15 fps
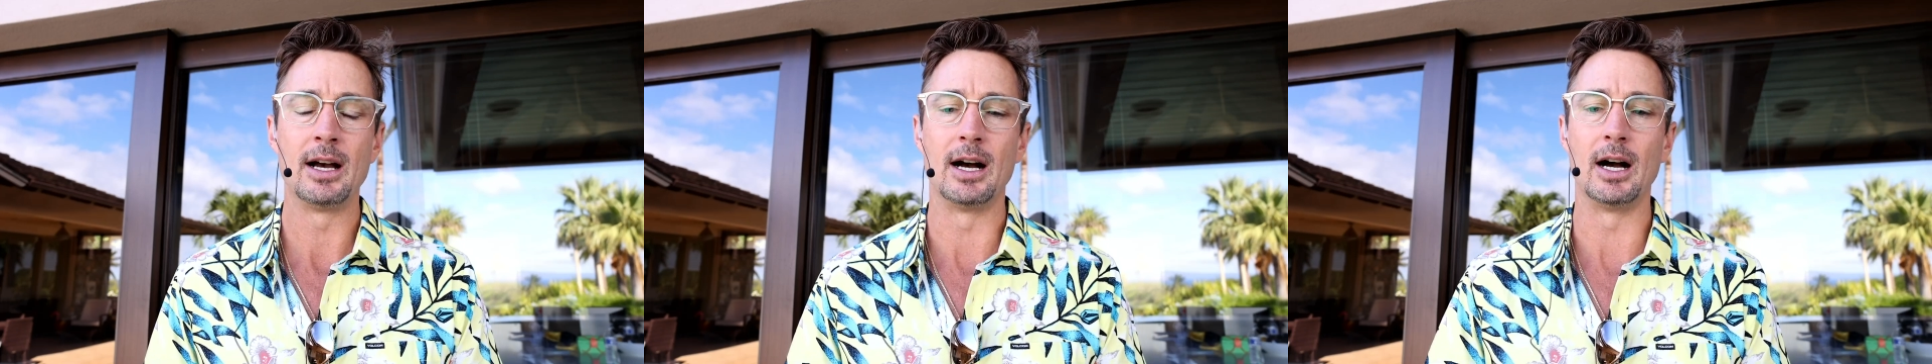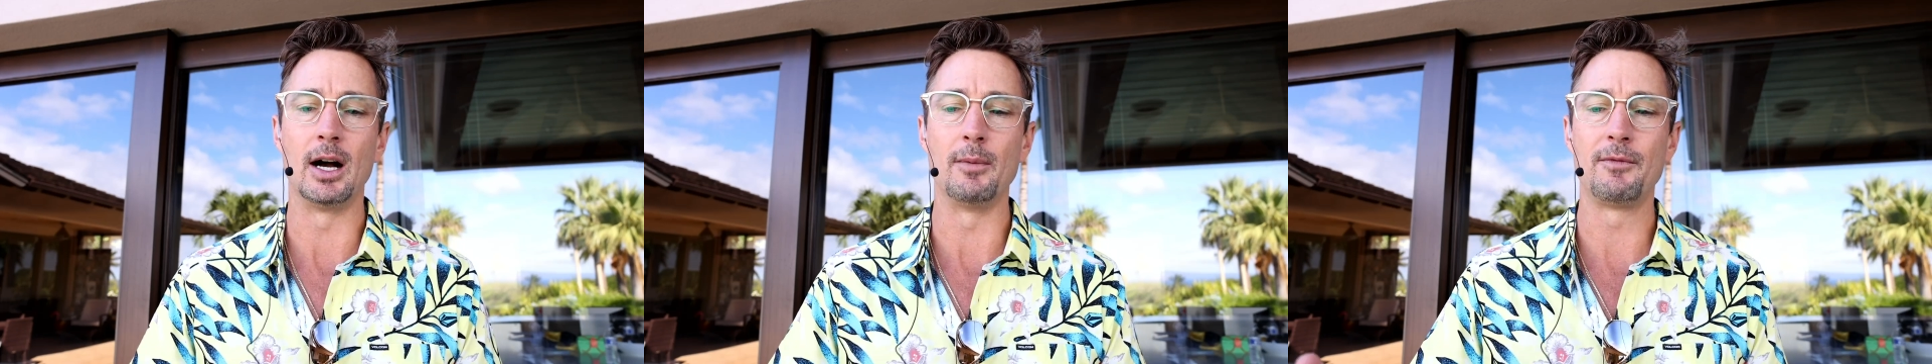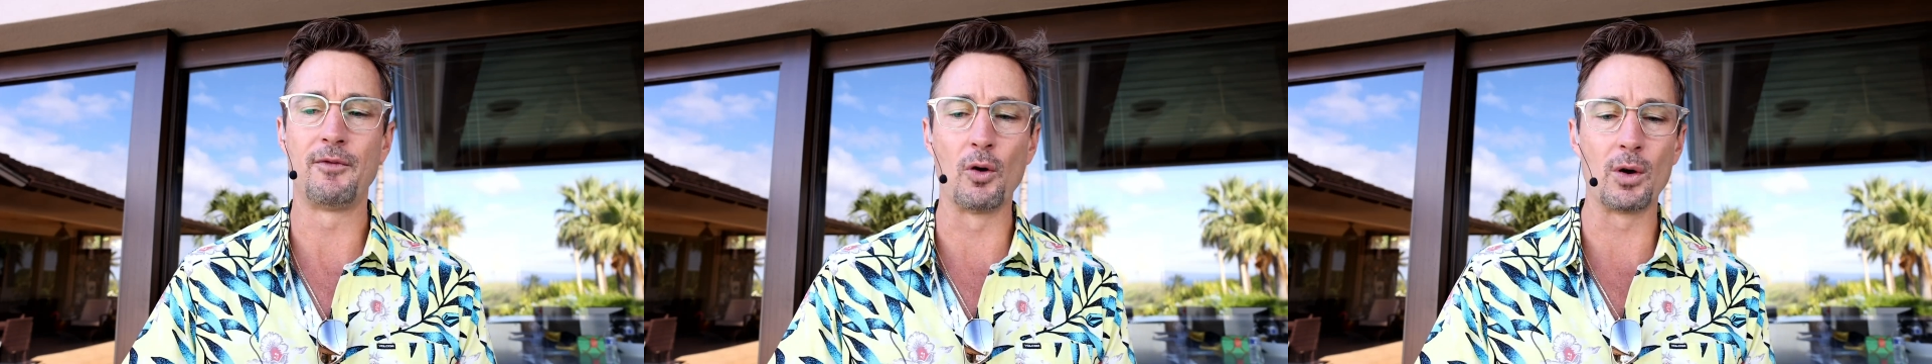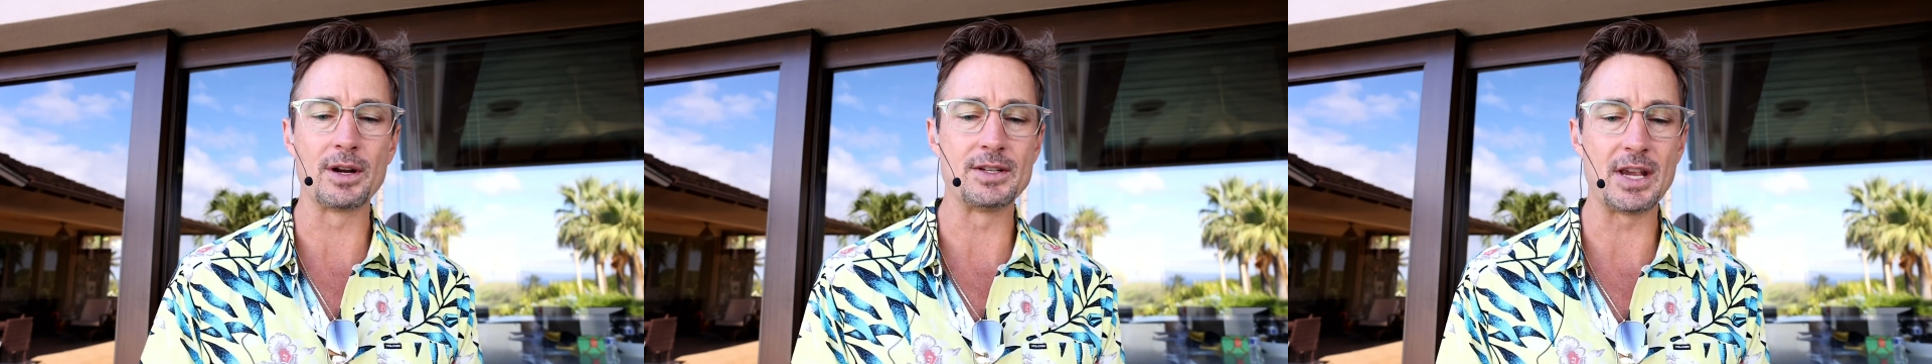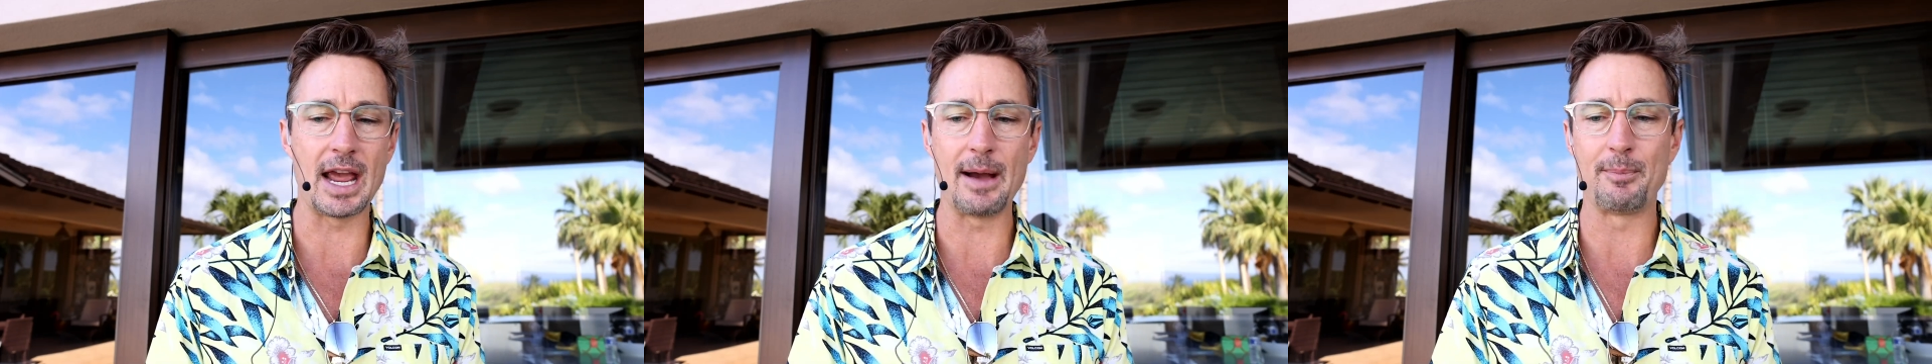Um, for
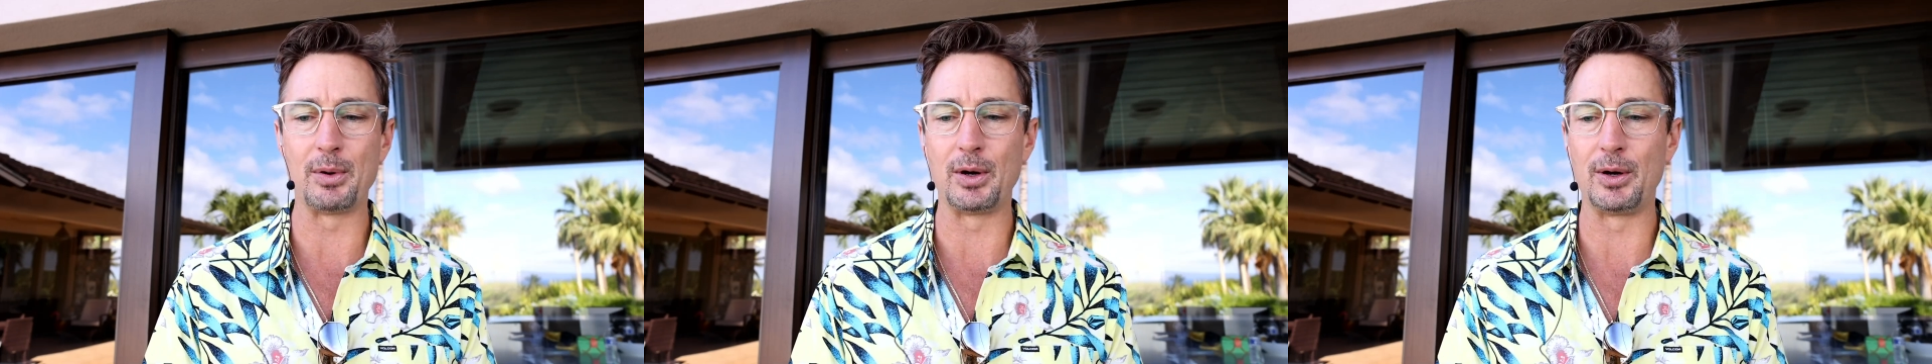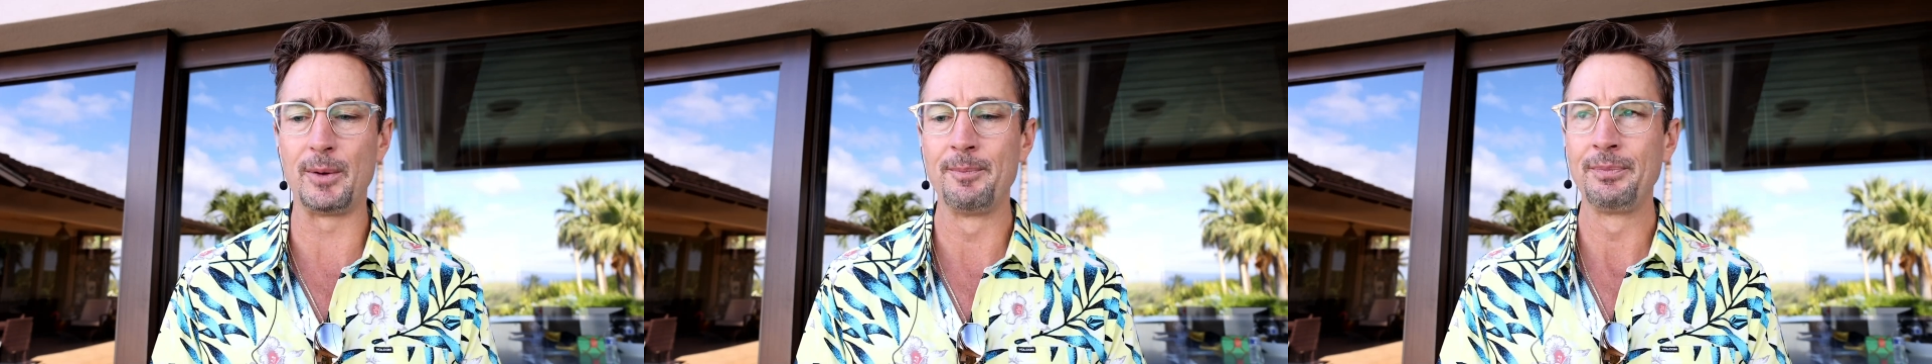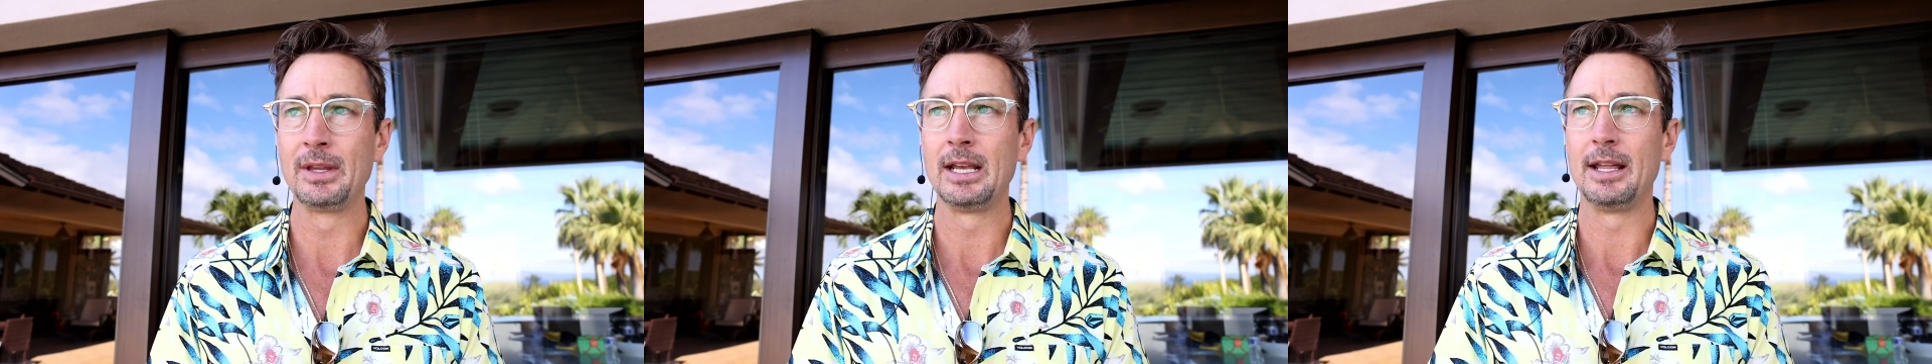example,